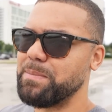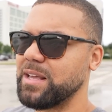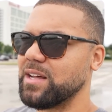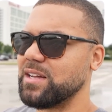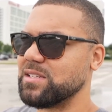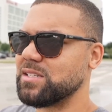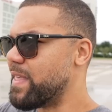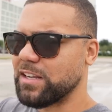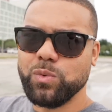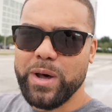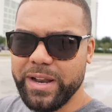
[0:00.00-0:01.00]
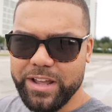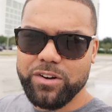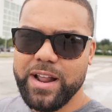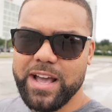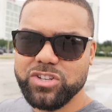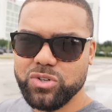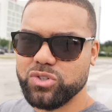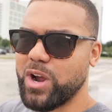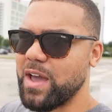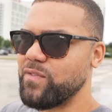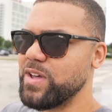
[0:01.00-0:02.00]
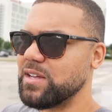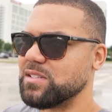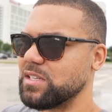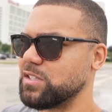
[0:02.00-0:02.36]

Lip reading: because that's what International Drive is.